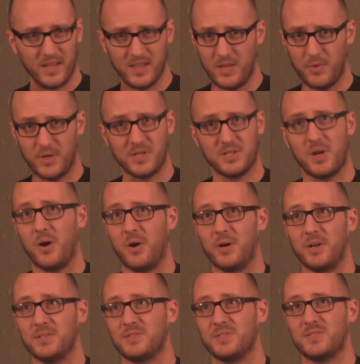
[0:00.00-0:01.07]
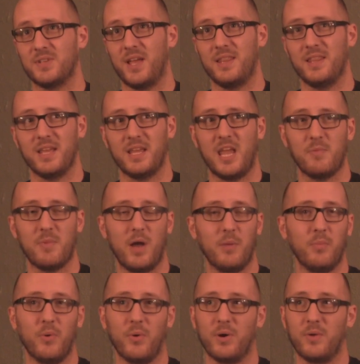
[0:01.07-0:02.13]
They were guitarists and they came
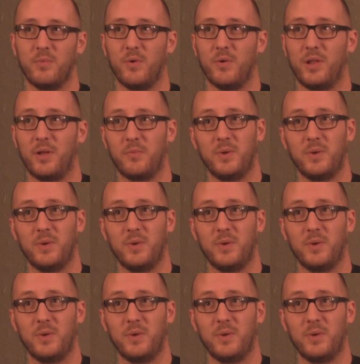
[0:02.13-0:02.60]
on board and we were like,